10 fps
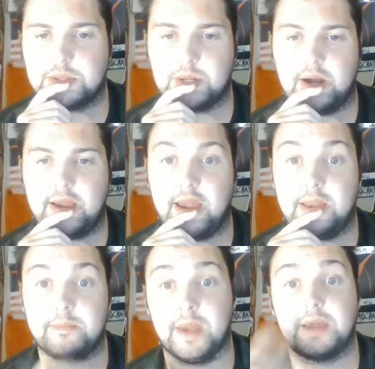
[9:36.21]
to try
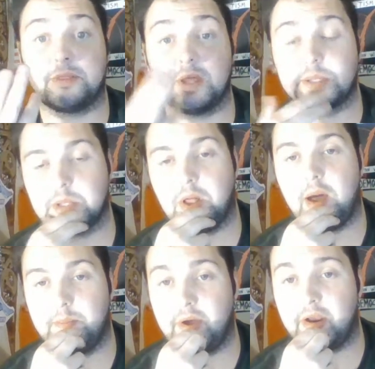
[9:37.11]
and make things a
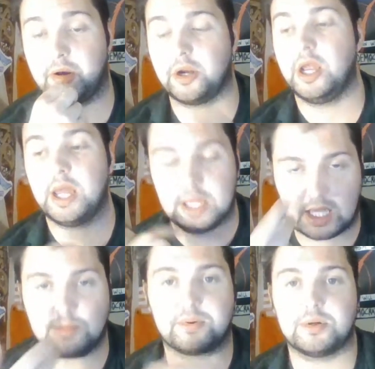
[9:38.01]
lot better,
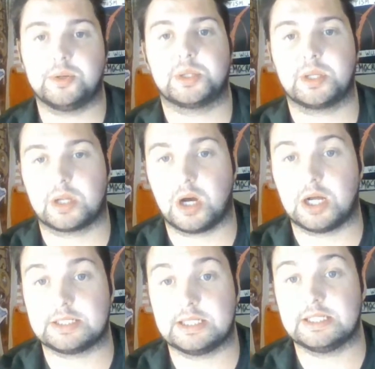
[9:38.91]
keep producing the
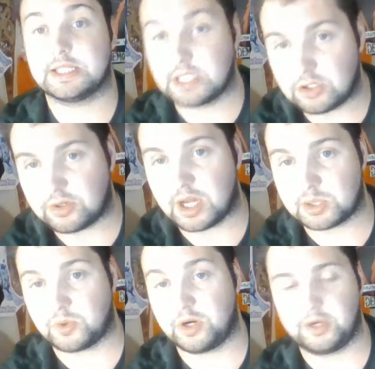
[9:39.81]
content that you
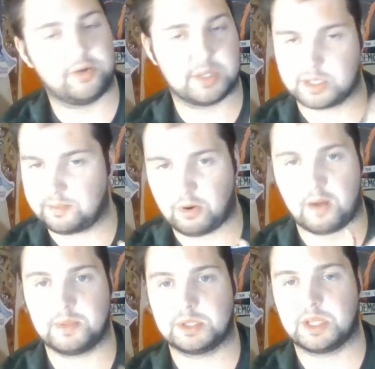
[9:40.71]
guys want to do, as I
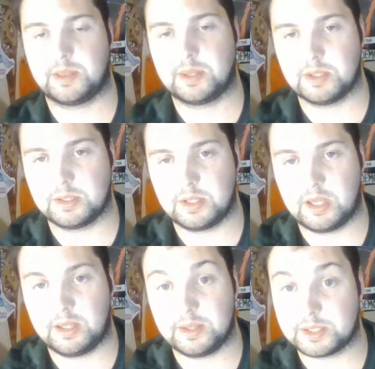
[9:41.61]
promised
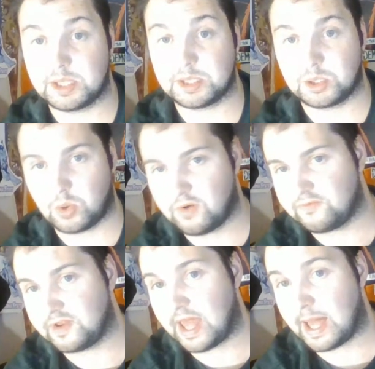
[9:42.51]
in the season
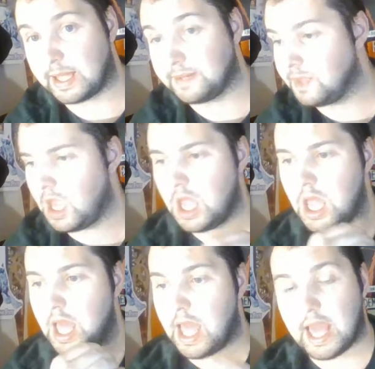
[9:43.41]
12 finale.
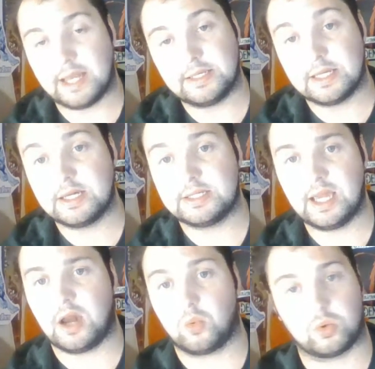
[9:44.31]
And
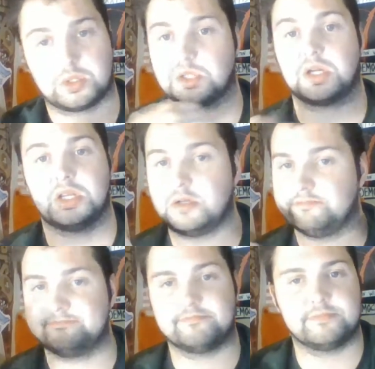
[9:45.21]
yeah, we're just
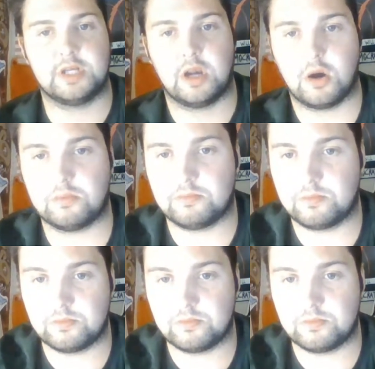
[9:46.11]
gonna, you know,